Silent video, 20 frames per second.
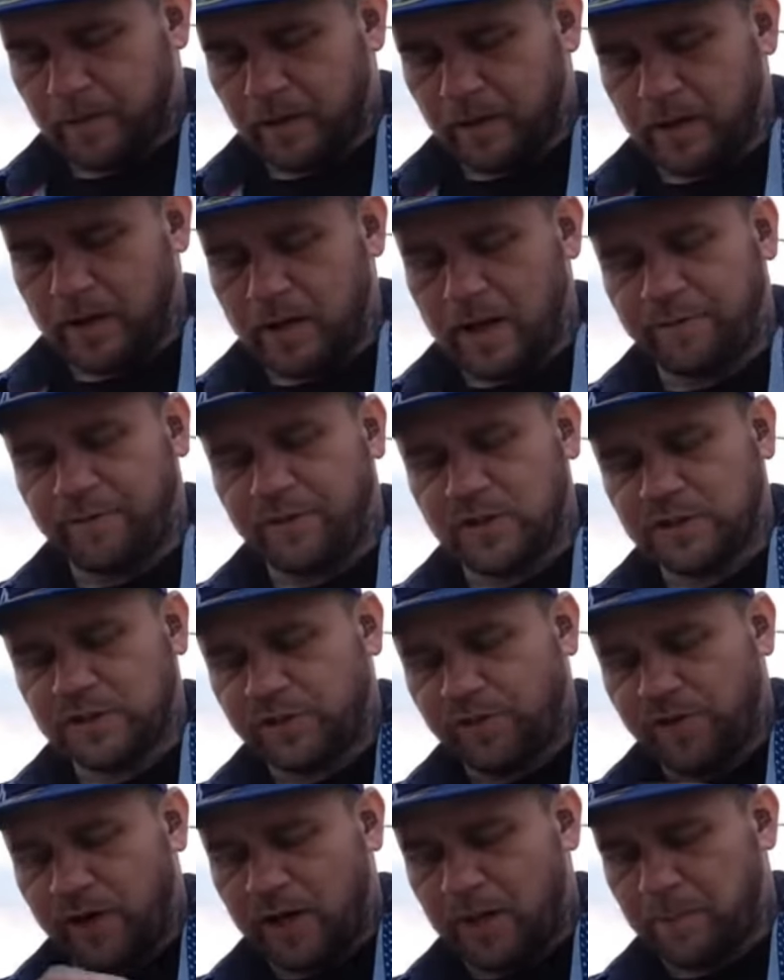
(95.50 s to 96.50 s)
And that
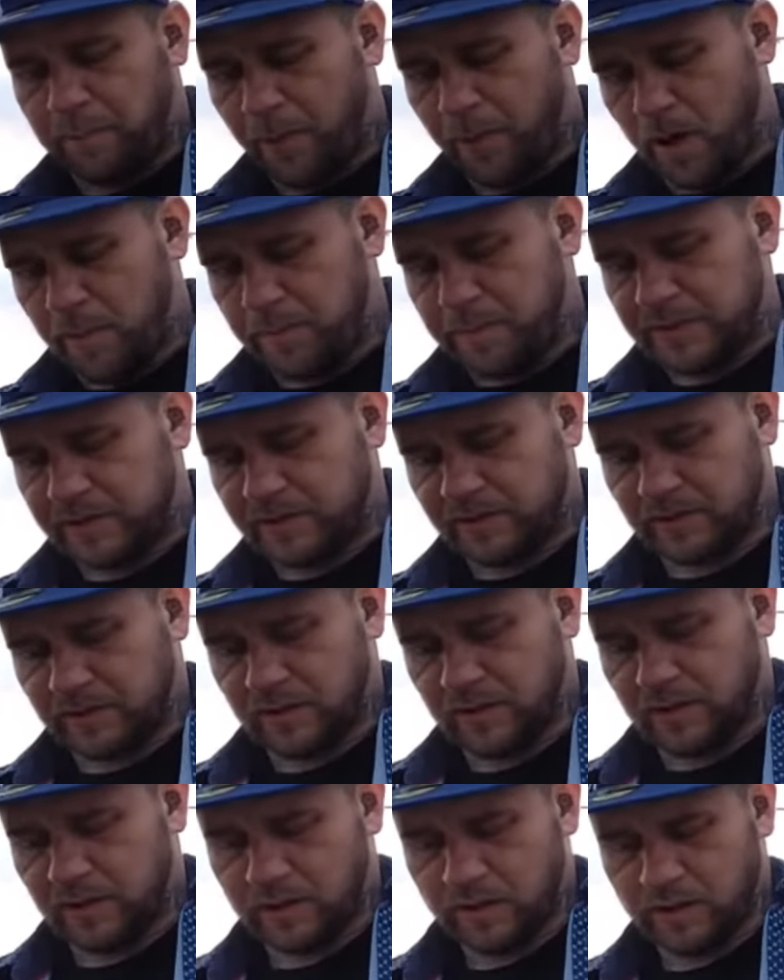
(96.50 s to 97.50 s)
frustrating purpose
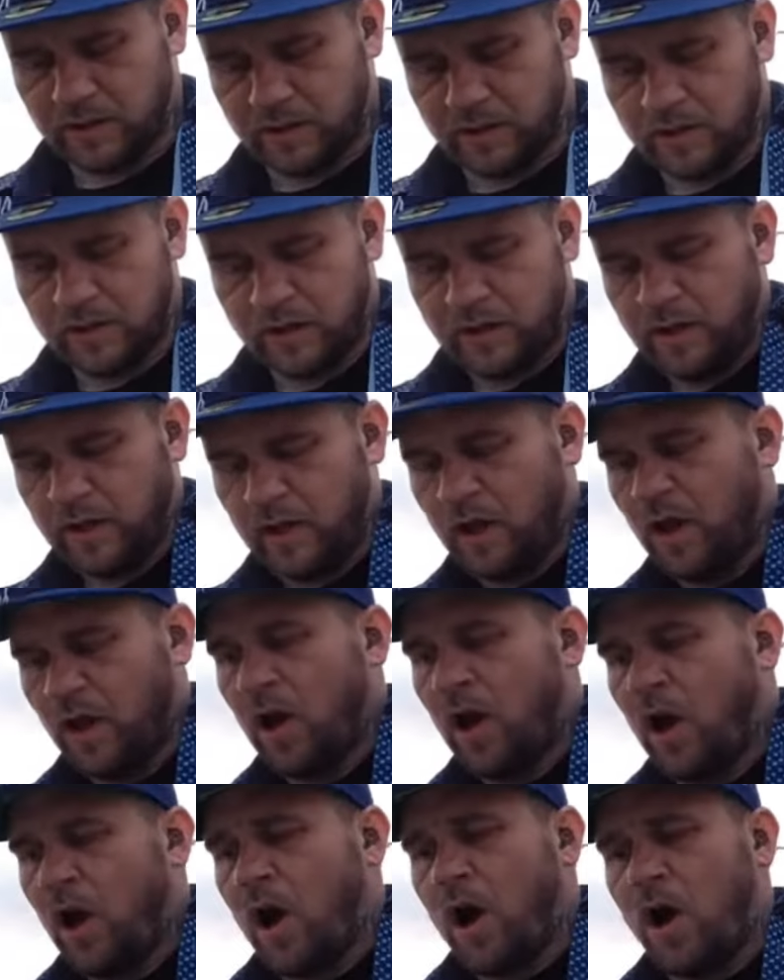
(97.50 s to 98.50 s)

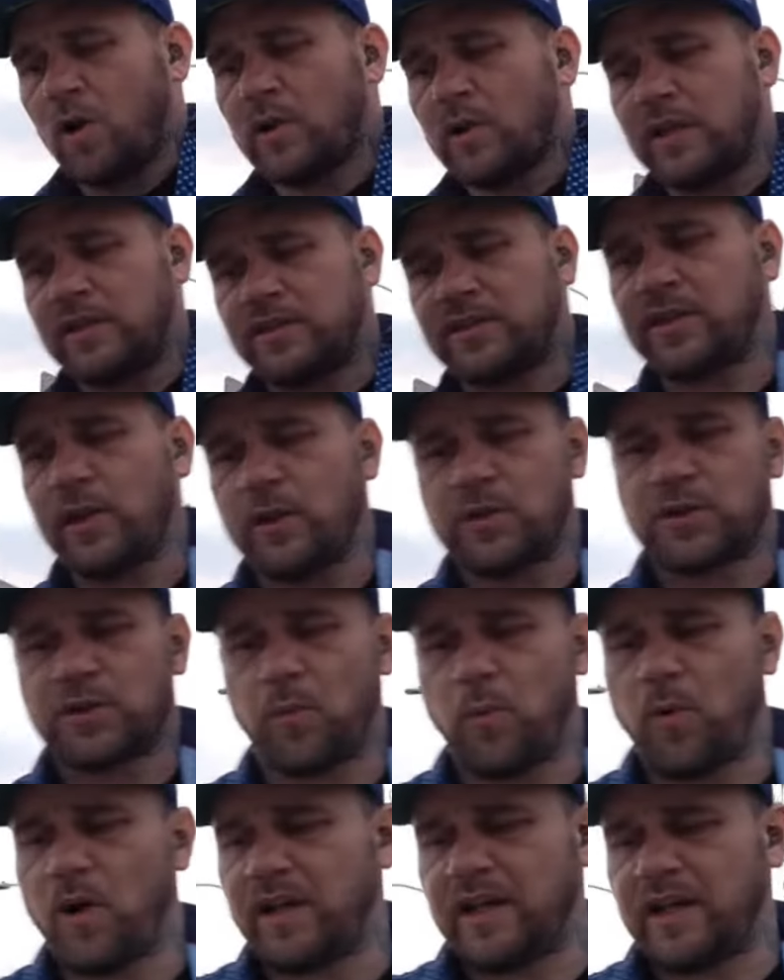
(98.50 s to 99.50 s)
only suits
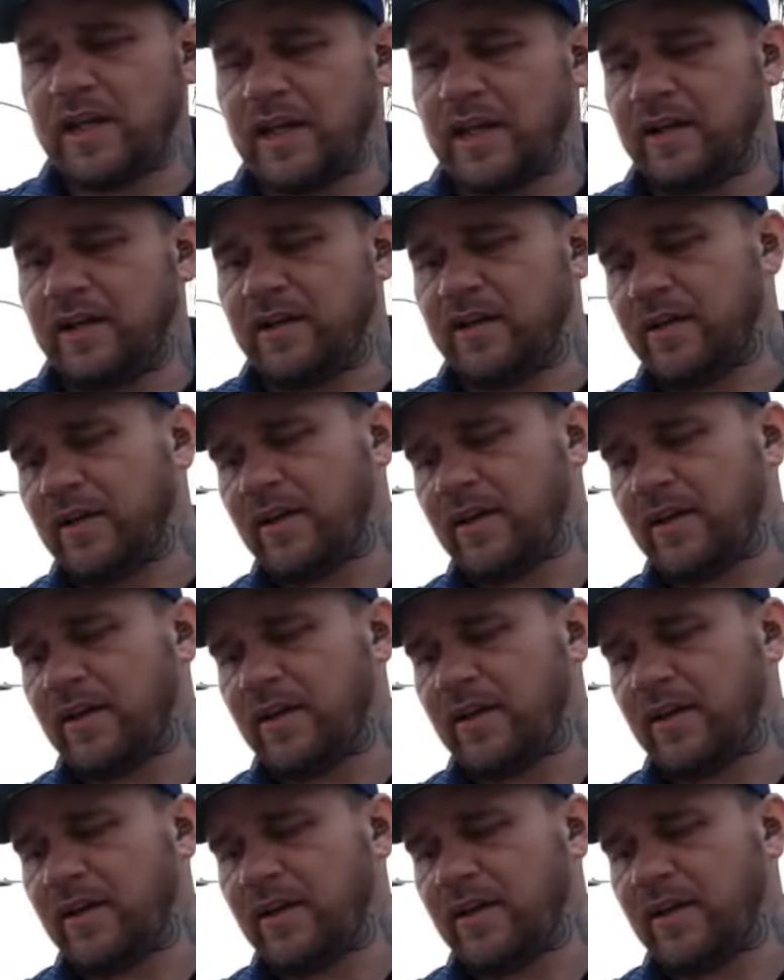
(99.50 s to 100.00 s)
one need.